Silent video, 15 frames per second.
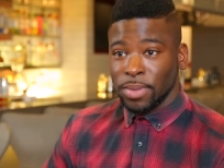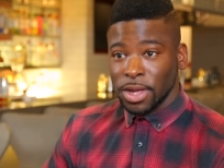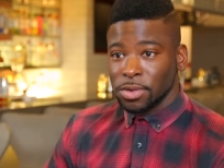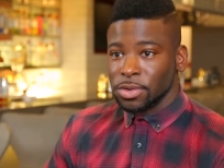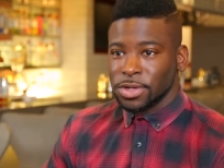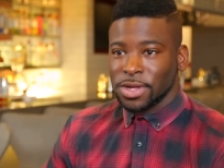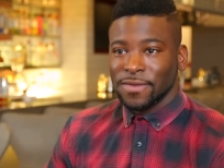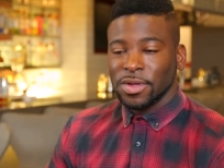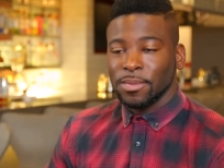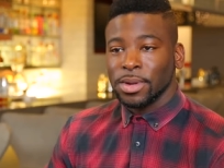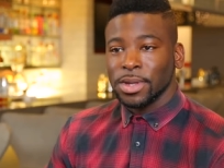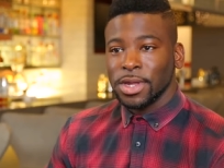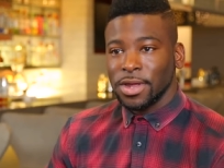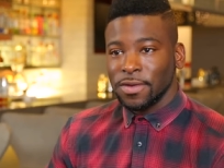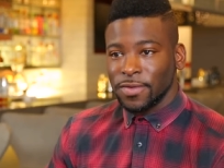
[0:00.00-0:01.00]
You just have to
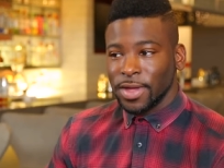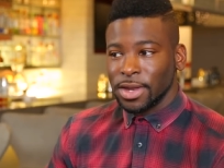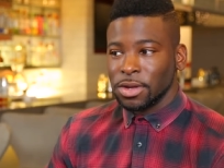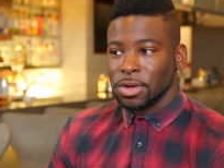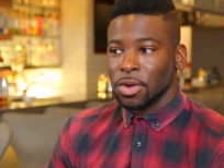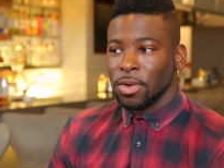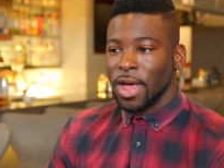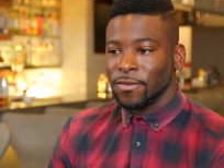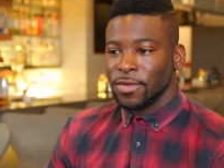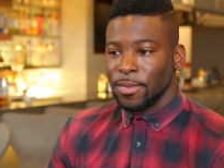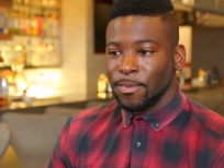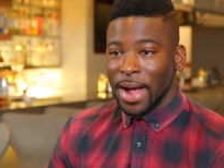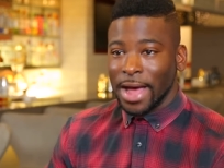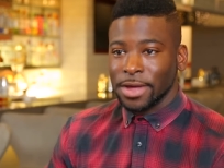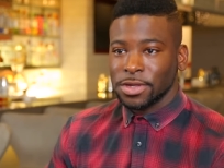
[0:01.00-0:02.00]
believe that, you know, every
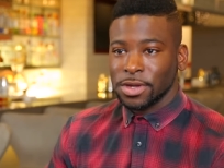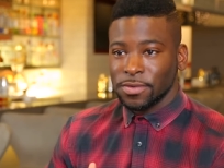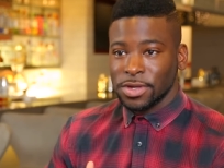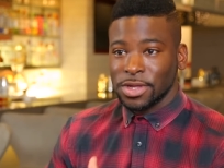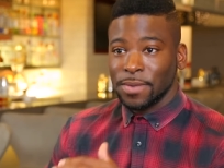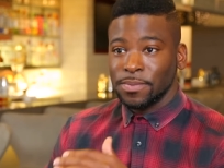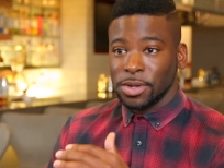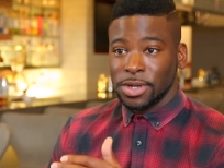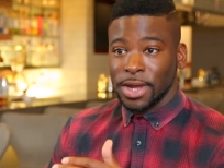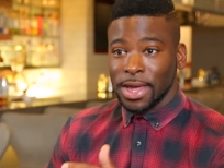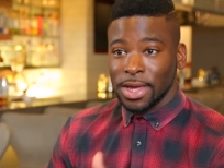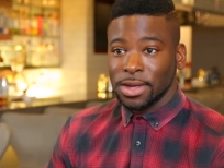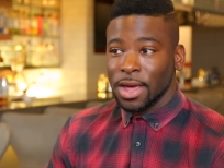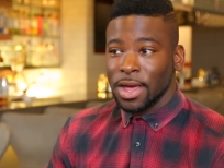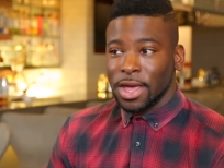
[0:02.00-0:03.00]
positive step you take,